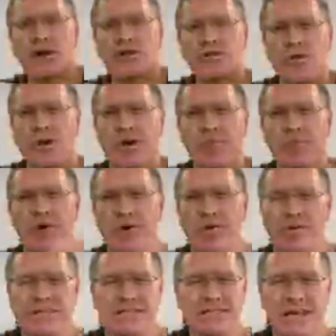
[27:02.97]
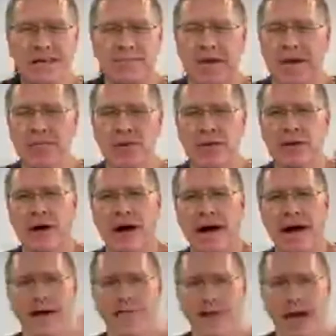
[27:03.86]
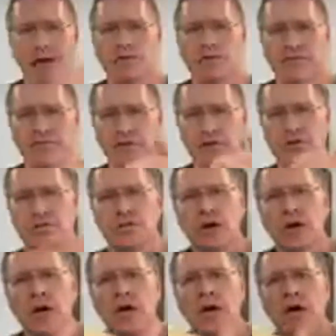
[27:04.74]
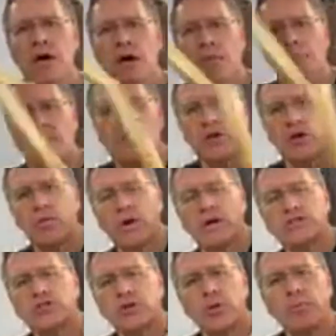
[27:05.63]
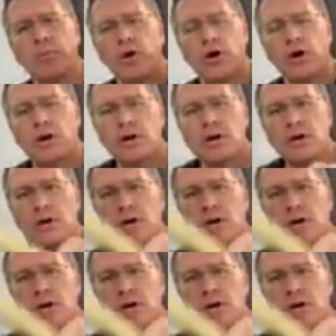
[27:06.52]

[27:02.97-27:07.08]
else wrote a book with the same name, but I, I was first. But the original book,